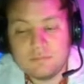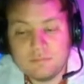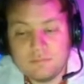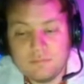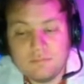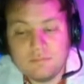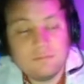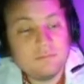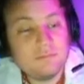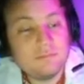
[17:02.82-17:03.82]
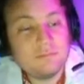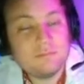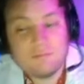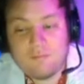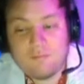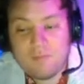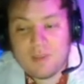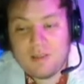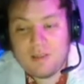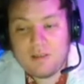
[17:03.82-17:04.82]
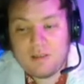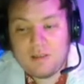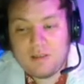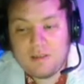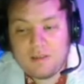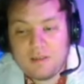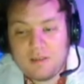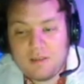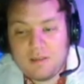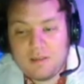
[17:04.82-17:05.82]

[no speech]